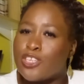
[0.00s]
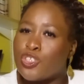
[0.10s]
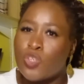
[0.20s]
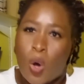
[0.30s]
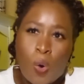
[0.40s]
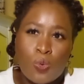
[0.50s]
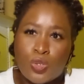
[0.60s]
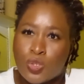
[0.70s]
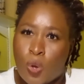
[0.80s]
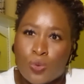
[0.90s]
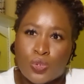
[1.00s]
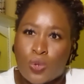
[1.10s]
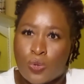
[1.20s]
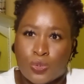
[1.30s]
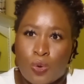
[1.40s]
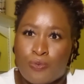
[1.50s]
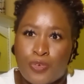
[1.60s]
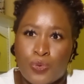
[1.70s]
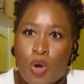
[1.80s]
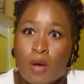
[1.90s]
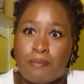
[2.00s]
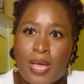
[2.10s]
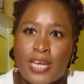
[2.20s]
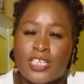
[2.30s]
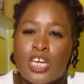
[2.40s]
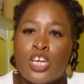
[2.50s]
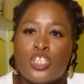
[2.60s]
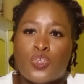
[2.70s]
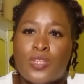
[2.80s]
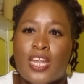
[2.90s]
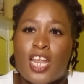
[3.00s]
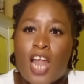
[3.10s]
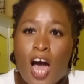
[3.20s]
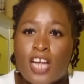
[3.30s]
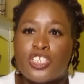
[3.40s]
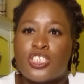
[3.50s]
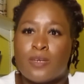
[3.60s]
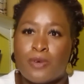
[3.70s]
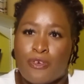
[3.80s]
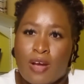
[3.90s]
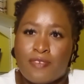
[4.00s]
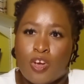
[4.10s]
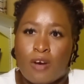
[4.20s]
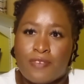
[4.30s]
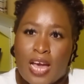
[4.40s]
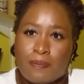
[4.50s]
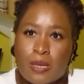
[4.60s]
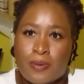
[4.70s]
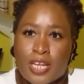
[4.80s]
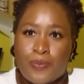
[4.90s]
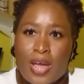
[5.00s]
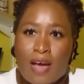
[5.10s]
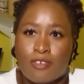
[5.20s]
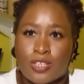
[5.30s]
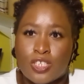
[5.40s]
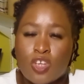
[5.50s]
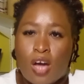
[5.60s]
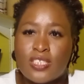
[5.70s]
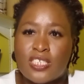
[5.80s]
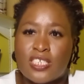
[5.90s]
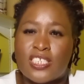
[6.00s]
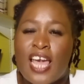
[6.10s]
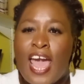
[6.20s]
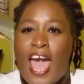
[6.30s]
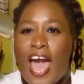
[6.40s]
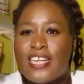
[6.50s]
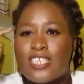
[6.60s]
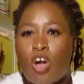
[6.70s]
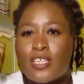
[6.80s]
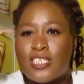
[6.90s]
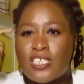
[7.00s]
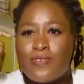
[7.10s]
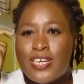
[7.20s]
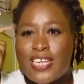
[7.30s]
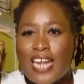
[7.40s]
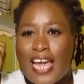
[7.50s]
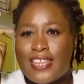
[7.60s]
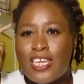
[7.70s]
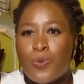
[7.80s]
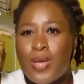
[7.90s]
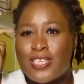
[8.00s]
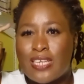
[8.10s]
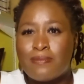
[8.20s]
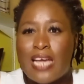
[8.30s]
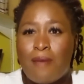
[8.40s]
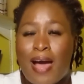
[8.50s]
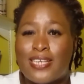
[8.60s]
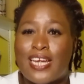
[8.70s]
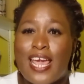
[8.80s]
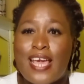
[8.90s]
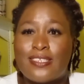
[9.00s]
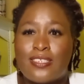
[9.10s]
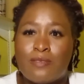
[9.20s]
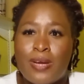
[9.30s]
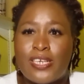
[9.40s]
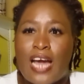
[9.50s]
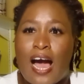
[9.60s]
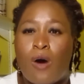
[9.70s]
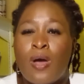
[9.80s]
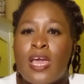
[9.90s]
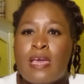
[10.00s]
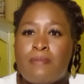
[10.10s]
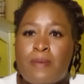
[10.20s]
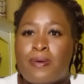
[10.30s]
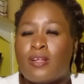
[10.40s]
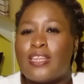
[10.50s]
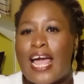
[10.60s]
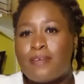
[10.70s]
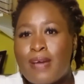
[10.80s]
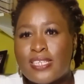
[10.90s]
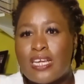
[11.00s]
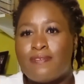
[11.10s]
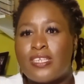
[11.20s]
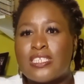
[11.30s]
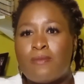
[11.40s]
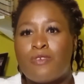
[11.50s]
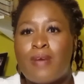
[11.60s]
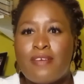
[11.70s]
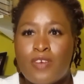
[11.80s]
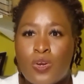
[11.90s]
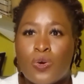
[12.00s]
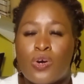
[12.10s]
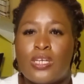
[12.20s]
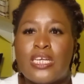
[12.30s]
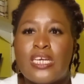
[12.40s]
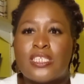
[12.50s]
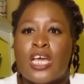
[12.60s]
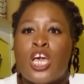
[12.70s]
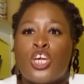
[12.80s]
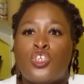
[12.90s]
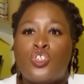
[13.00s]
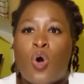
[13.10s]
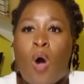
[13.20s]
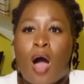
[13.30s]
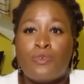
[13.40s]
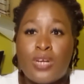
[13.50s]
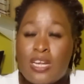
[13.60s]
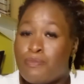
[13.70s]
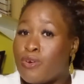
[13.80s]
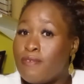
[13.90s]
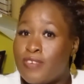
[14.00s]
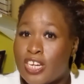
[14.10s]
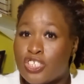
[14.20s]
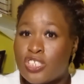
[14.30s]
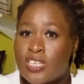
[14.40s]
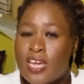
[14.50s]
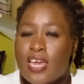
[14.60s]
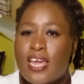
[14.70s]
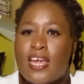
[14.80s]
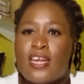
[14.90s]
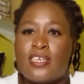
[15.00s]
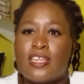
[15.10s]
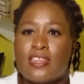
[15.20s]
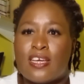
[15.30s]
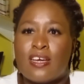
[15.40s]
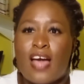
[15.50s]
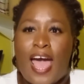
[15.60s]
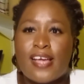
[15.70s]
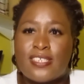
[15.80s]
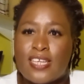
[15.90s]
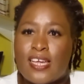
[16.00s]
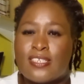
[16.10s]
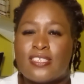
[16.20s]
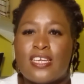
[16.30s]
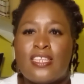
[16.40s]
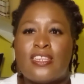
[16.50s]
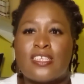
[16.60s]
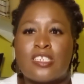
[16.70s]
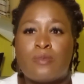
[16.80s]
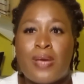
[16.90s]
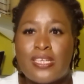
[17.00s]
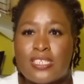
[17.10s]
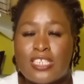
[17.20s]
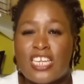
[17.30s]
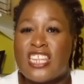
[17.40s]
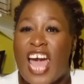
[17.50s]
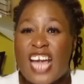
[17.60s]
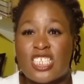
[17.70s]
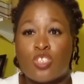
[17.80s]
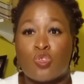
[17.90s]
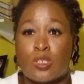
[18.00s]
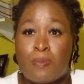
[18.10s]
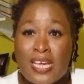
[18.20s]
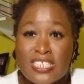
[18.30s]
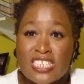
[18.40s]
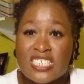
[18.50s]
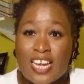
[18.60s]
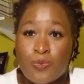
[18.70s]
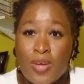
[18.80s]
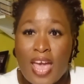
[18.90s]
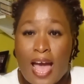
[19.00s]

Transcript: so few compared to the large demographic of young people that we have on this continent. And considering that, I think we sometimes underestimate how people like myself and some of my fellow colleagues are really privileged in the access to spaces that we